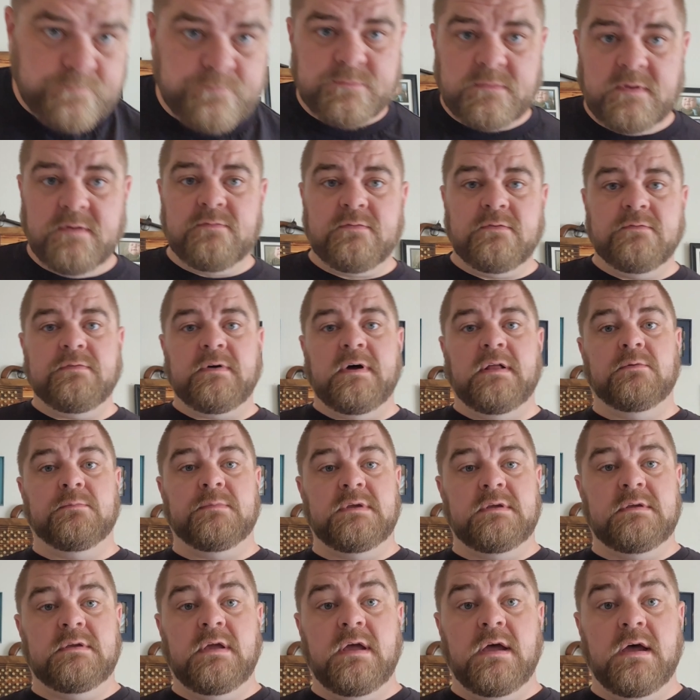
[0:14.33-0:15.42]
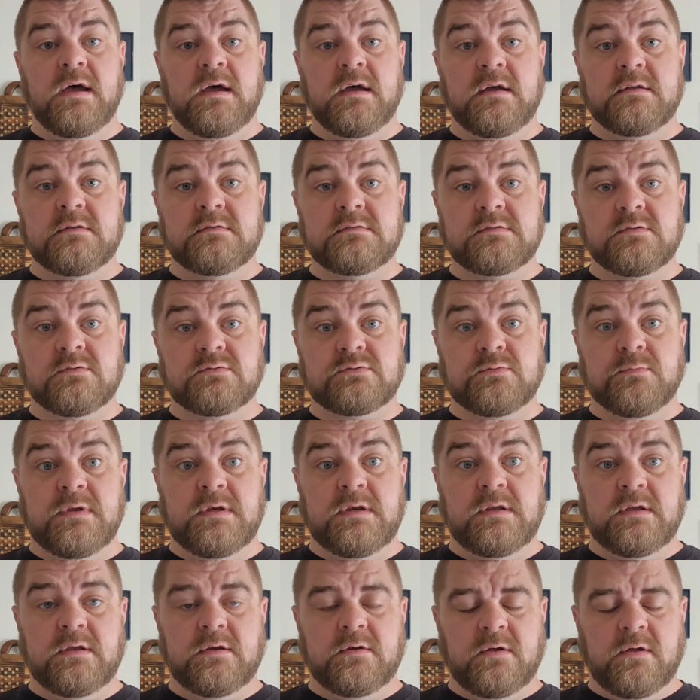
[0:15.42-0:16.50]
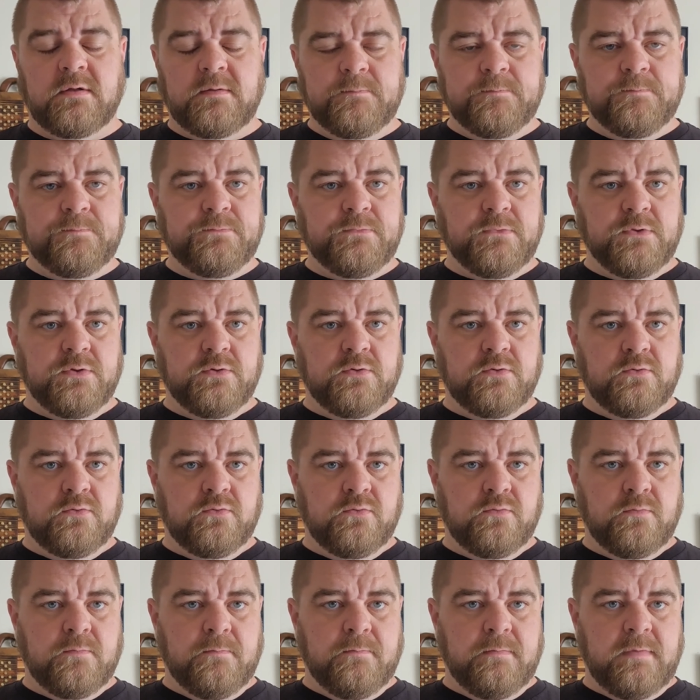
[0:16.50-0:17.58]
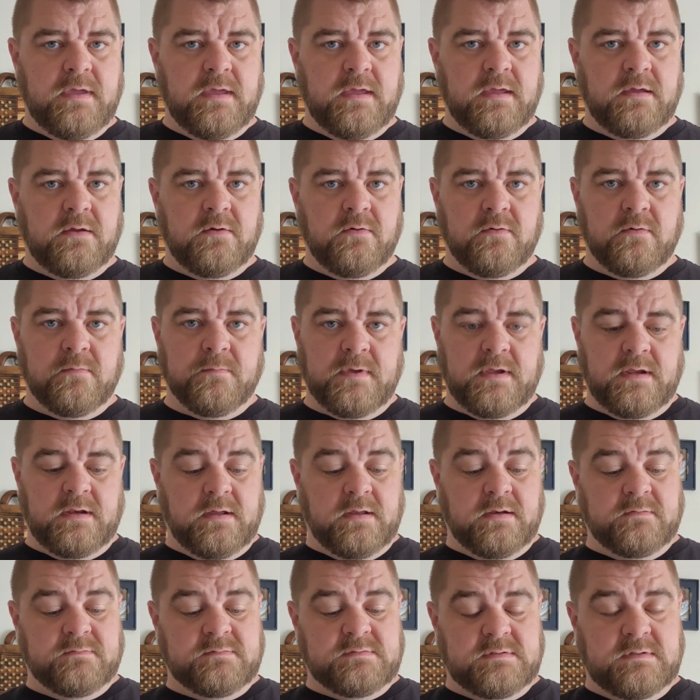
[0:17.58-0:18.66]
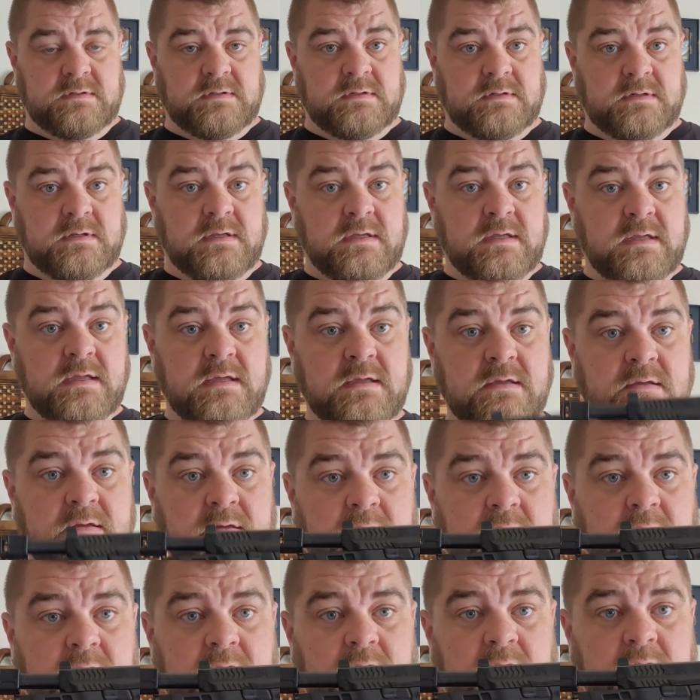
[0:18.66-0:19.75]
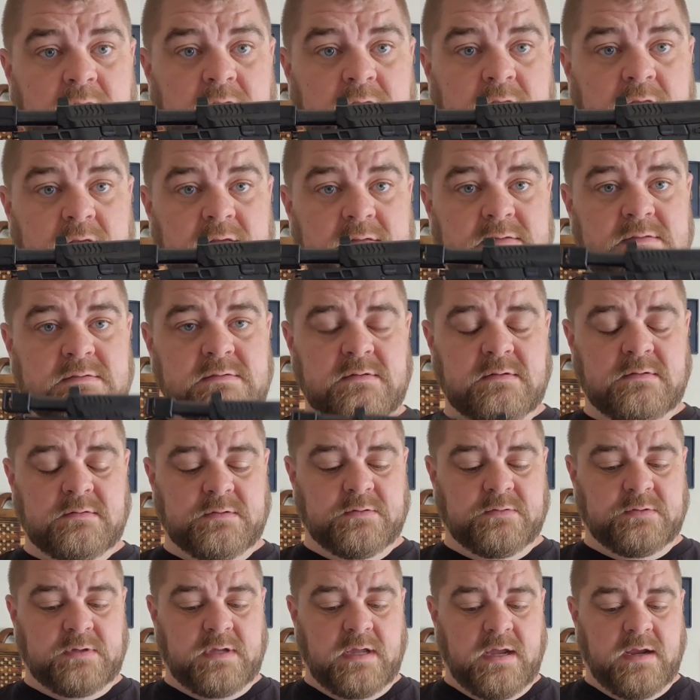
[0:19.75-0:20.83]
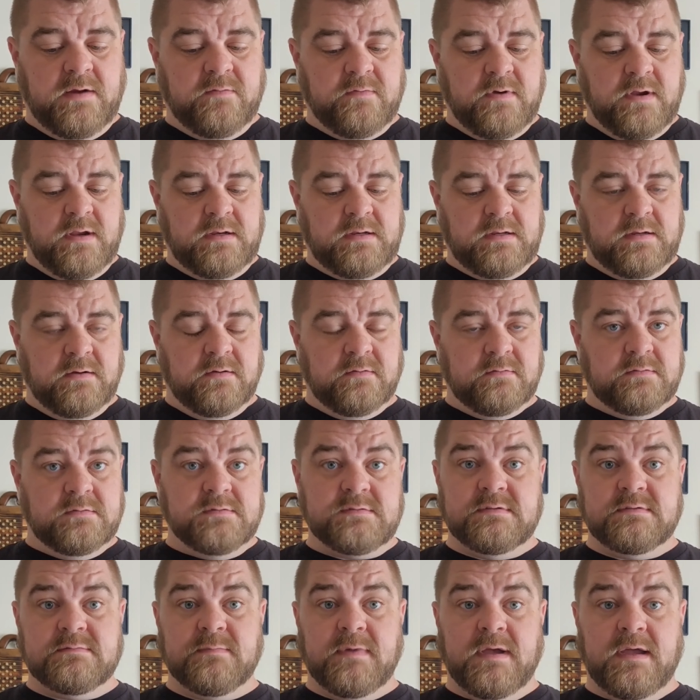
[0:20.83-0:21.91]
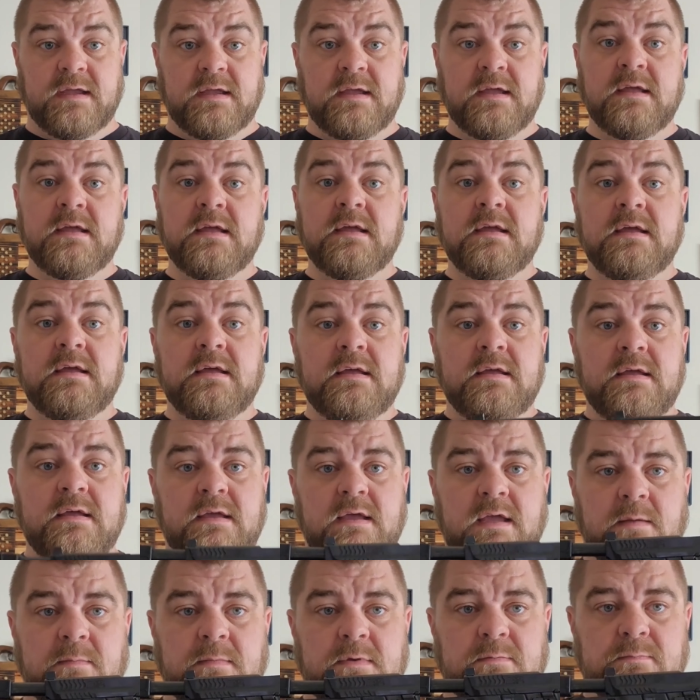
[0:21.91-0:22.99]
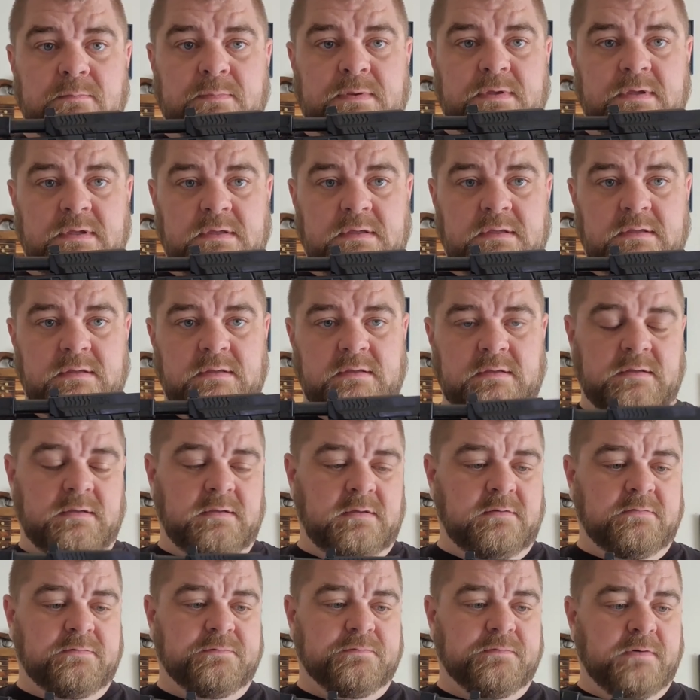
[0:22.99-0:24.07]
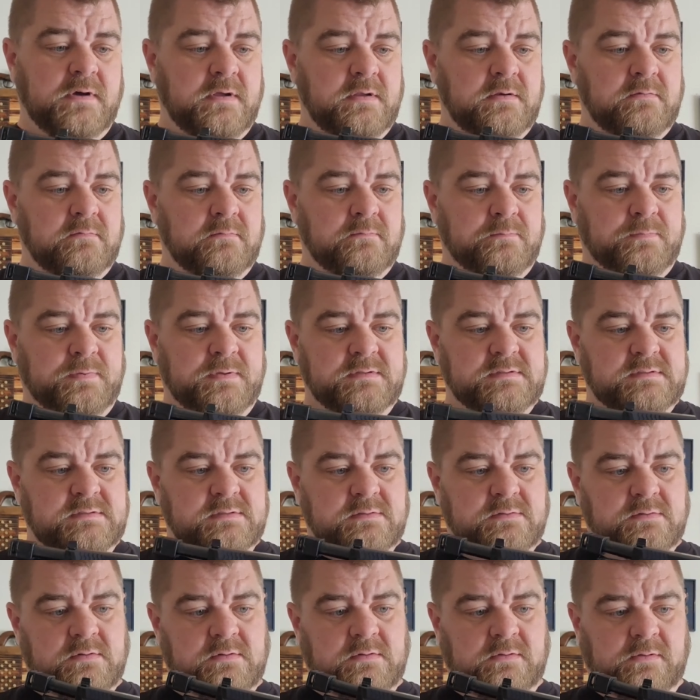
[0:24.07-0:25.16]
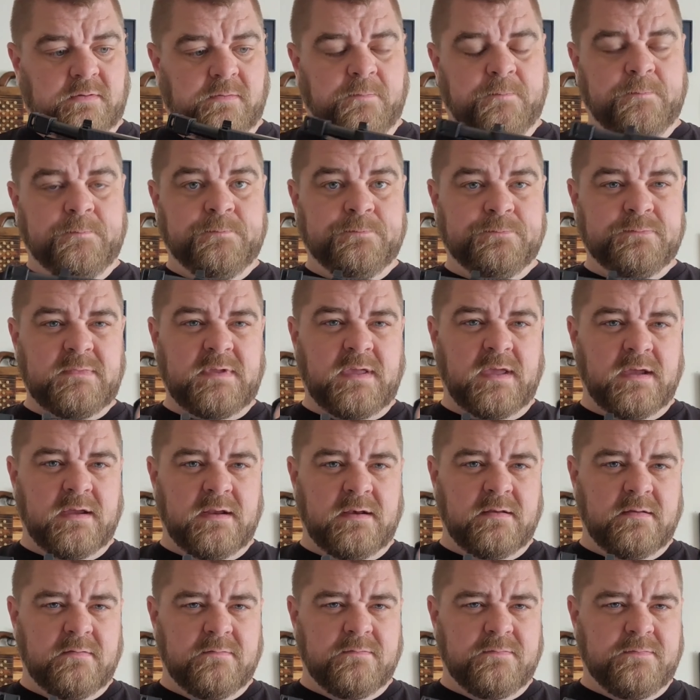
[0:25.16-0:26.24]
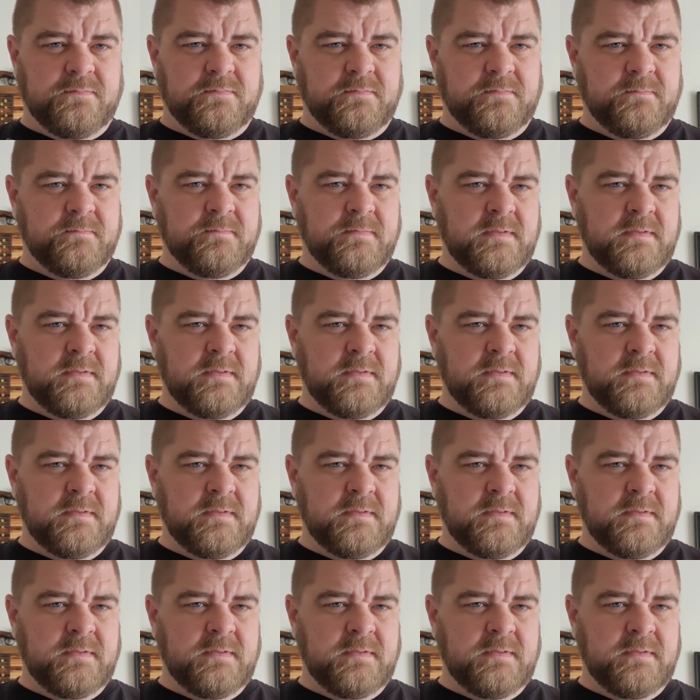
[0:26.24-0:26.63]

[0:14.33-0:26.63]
If you follow me on social media at all, you may or may not have seen this little guy right here. This is my M&P fun pistol, kind of